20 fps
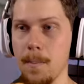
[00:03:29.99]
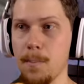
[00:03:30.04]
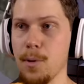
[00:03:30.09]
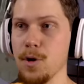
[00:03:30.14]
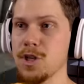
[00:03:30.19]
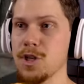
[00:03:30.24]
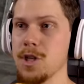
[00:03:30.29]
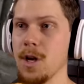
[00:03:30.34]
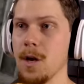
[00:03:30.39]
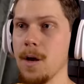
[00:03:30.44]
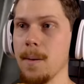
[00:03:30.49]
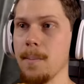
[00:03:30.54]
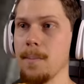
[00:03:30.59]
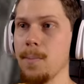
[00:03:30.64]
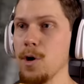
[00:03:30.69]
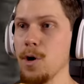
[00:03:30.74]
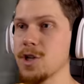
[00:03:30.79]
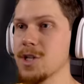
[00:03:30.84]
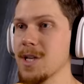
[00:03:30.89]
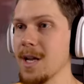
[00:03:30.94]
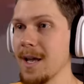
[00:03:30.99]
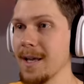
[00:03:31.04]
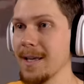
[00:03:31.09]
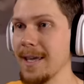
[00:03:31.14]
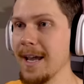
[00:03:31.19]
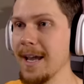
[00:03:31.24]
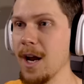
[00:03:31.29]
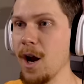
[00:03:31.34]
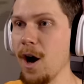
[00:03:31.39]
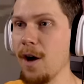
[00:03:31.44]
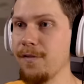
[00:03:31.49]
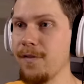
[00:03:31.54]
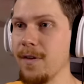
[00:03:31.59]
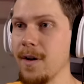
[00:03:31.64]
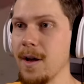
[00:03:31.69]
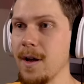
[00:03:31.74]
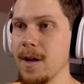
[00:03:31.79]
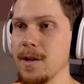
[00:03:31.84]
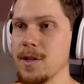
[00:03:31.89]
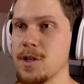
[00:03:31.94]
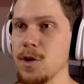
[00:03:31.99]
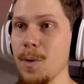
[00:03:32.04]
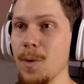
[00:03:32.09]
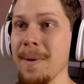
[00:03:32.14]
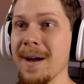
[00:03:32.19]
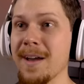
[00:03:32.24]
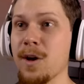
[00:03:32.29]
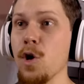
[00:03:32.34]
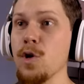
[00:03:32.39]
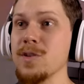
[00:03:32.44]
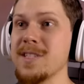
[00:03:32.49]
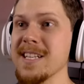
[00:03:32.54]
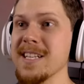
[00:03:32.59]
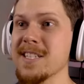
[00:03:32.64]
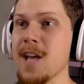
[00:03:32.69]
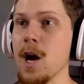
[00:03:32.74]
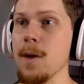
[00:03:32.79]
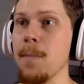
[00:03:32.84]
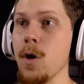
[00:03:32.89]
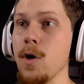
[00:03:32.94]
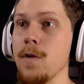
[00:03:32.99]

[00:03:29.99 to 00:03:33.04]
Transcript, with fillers: Push, push, kick it off. Do it with my cool disco